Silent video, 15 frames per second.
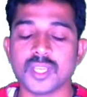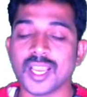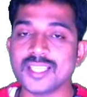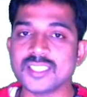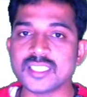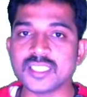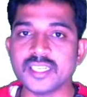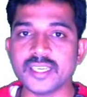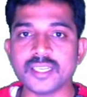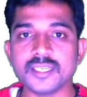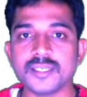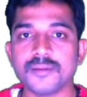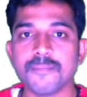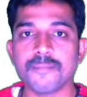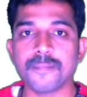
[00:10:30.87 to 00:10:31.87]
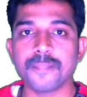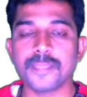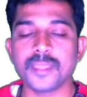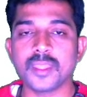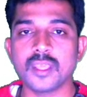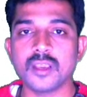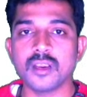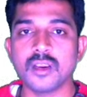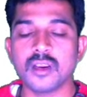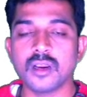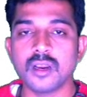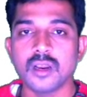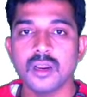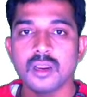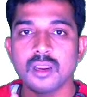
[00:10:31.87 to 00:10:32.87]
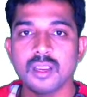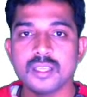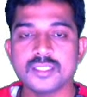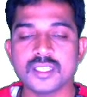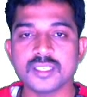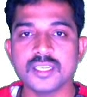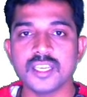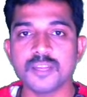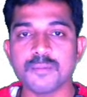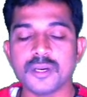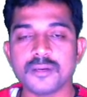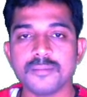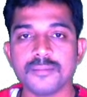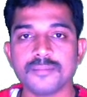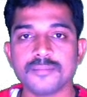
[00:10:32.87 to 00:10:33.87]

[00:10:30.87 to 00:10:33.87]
Is this clear? Is this clear, ma?